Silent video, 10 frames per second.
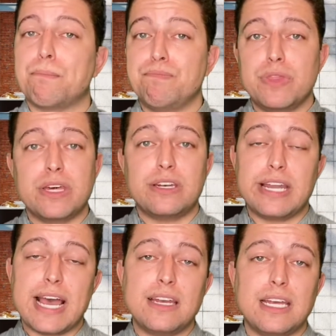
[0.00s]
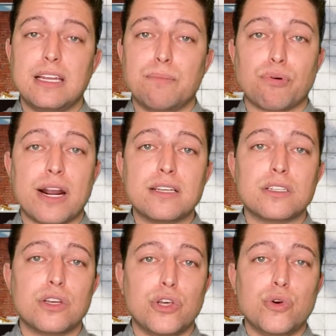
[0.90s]
The net price
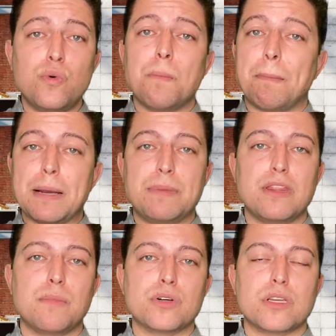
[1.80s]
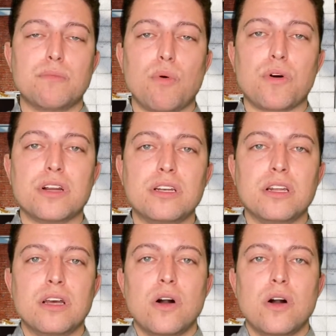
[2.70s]
to you might be the most important,